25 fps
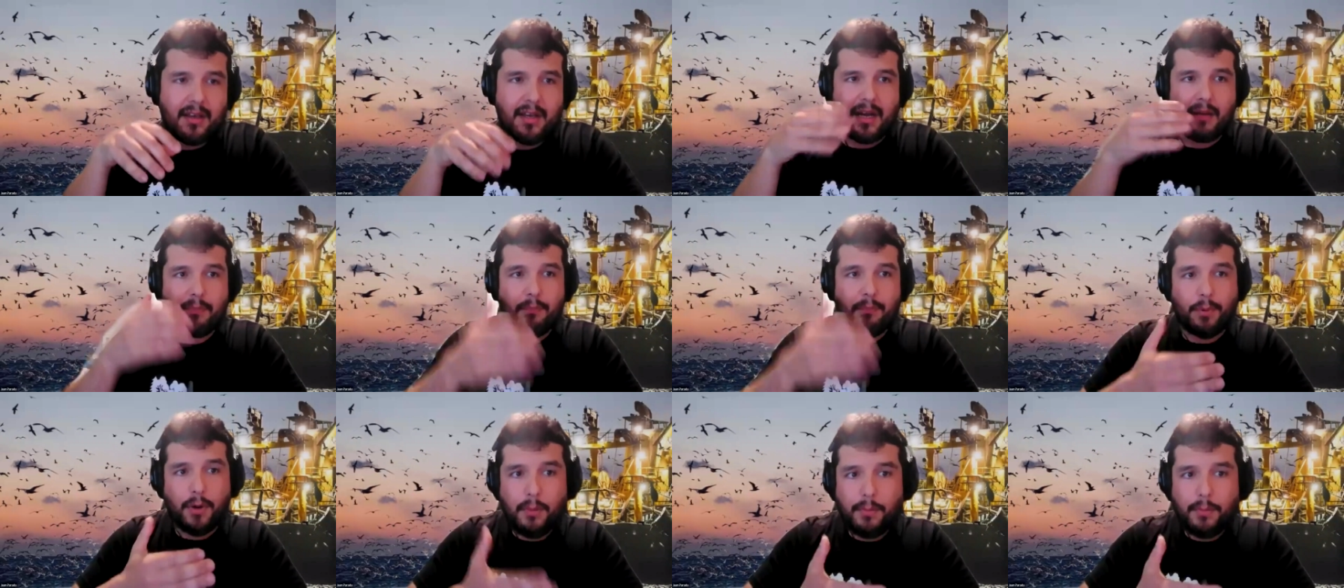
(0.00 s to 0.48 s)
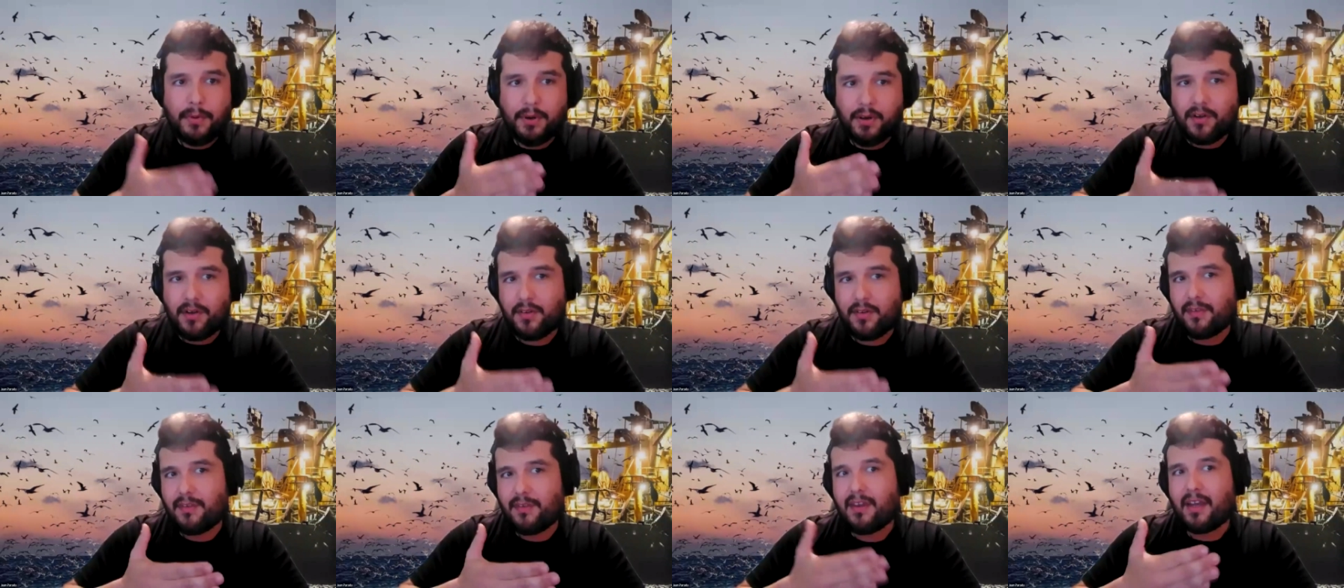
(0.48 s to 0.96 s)
a
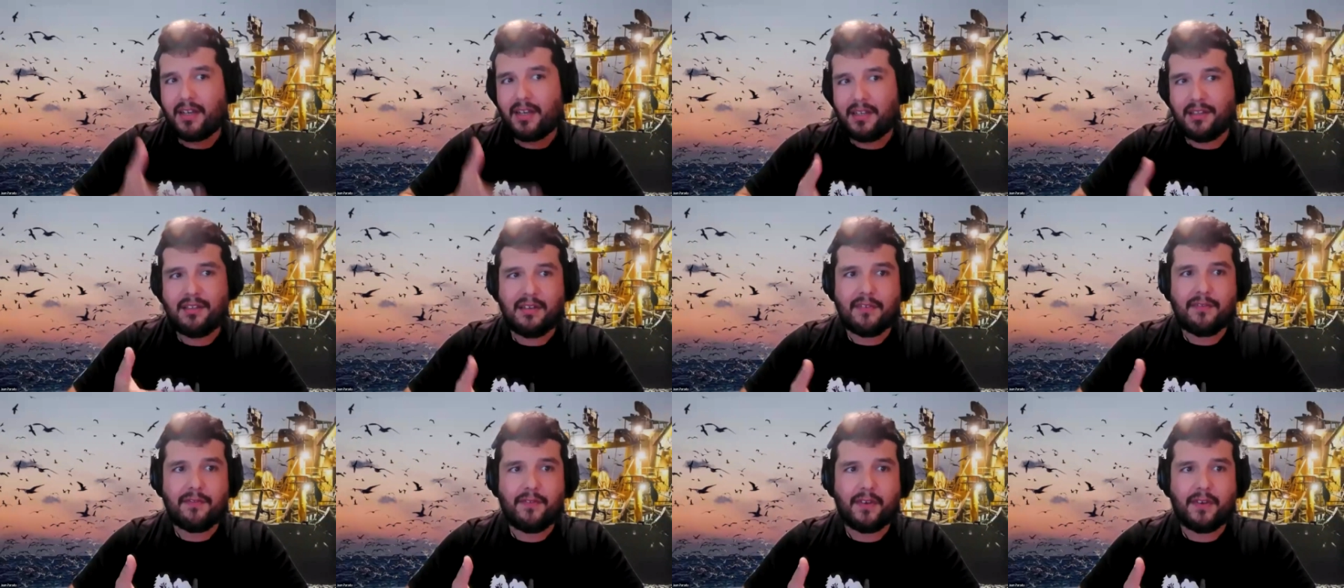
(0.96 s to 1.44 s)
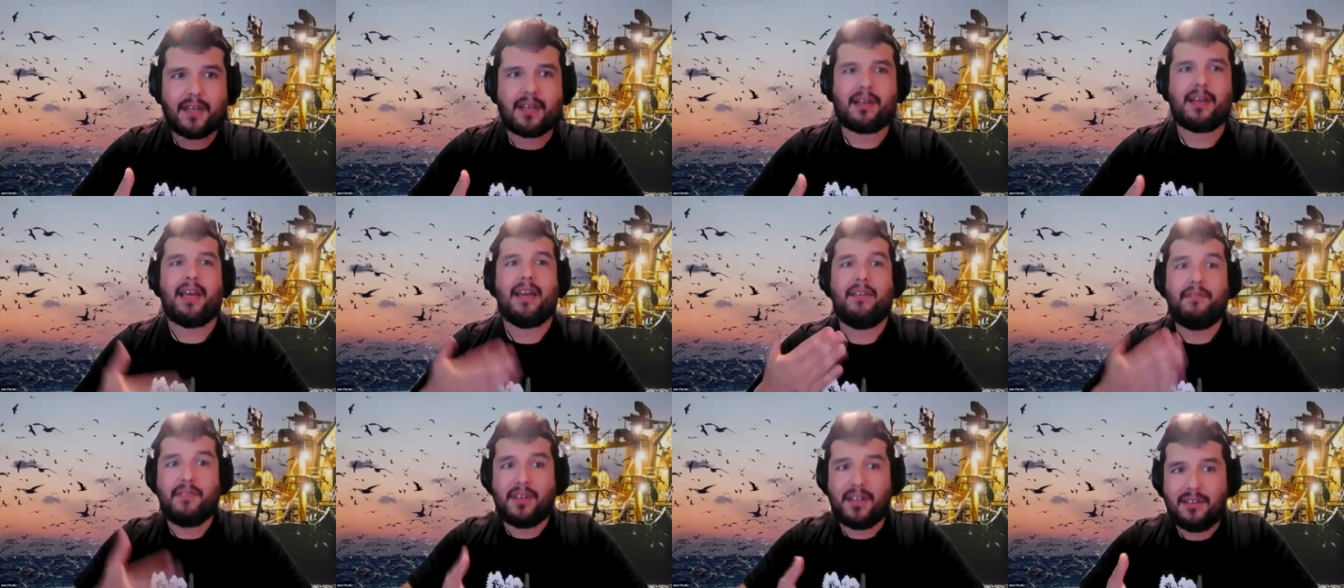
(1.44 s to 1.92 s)
proper scientific
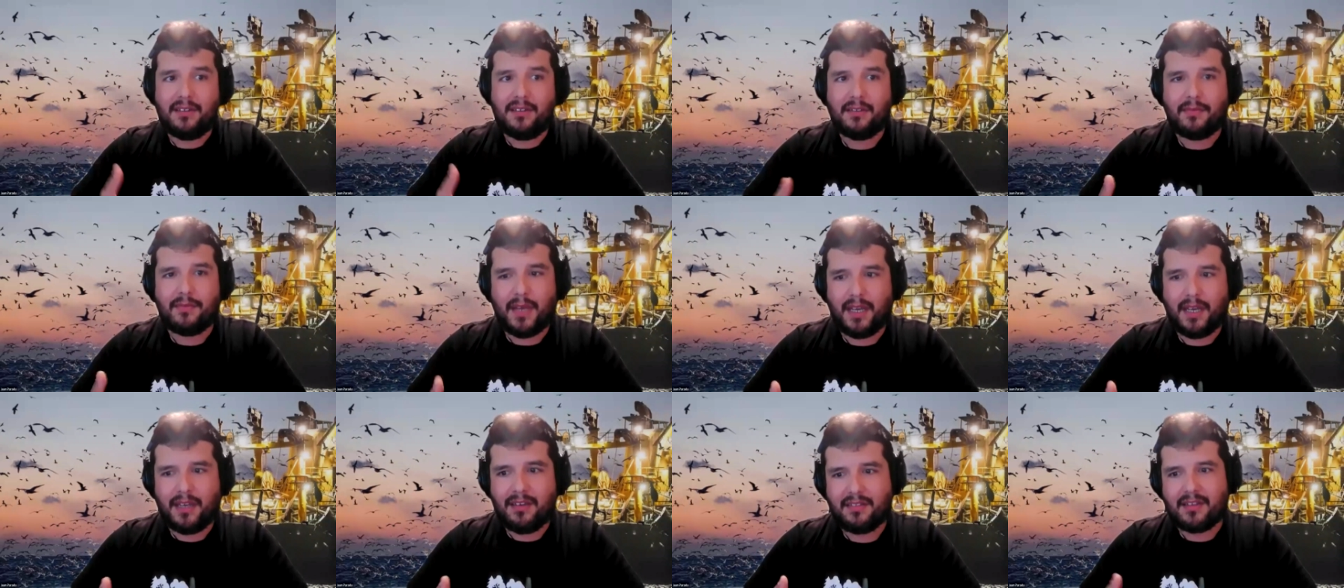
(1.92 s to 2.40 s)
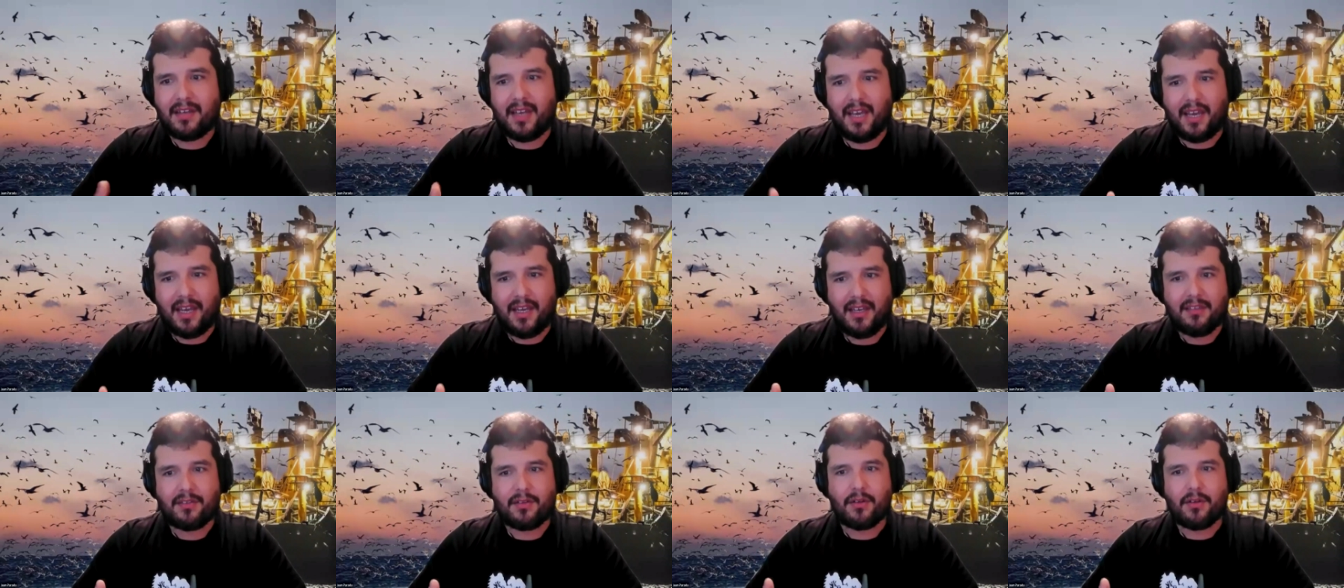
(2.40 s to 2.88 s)
evidence-based
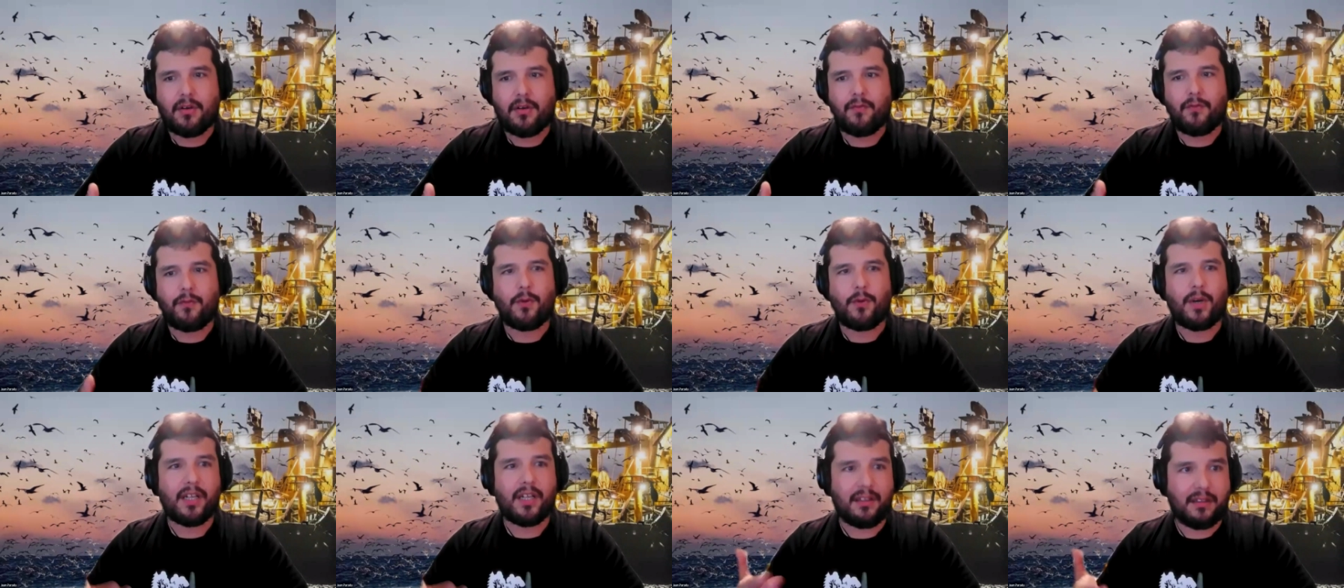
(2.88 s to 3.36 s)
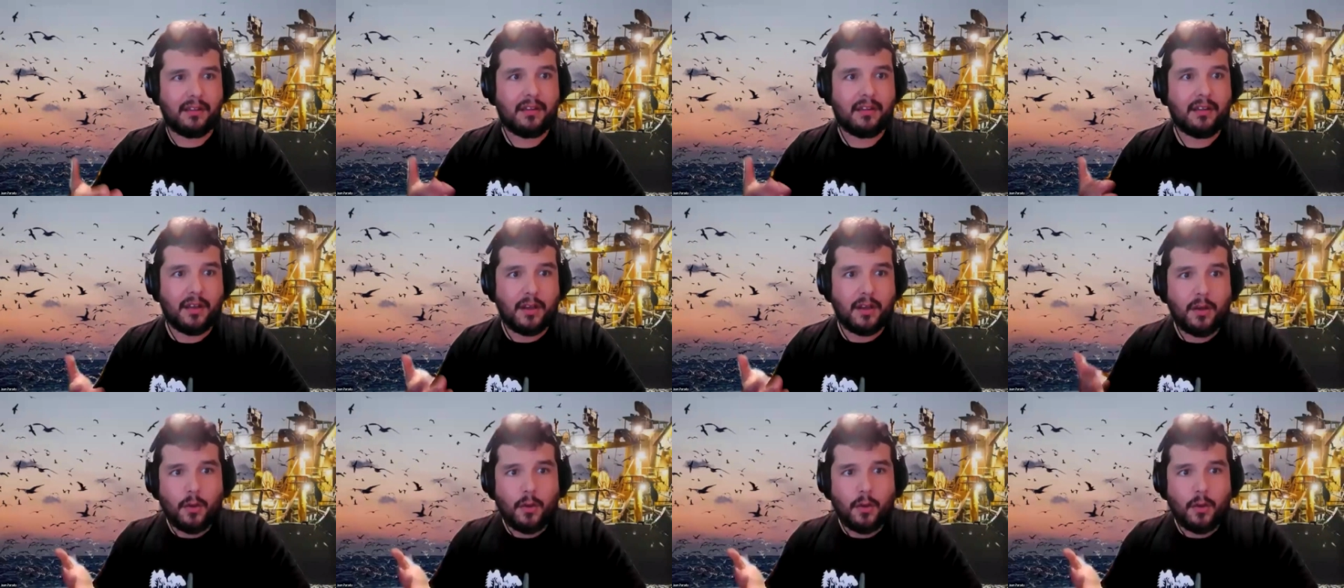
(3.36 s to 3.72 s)
case of what